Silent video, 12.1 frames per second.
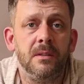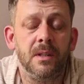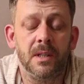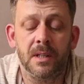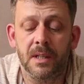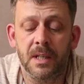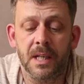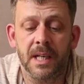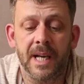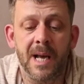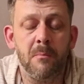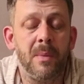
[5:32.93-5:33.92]

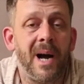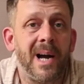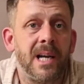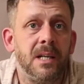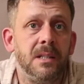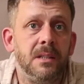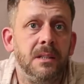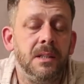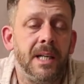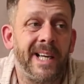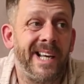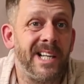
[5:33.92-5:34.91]
and get back
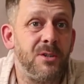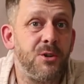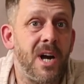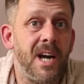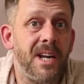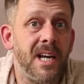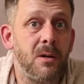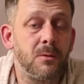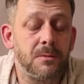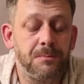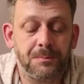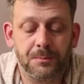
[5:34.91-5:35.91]
and get it dried out,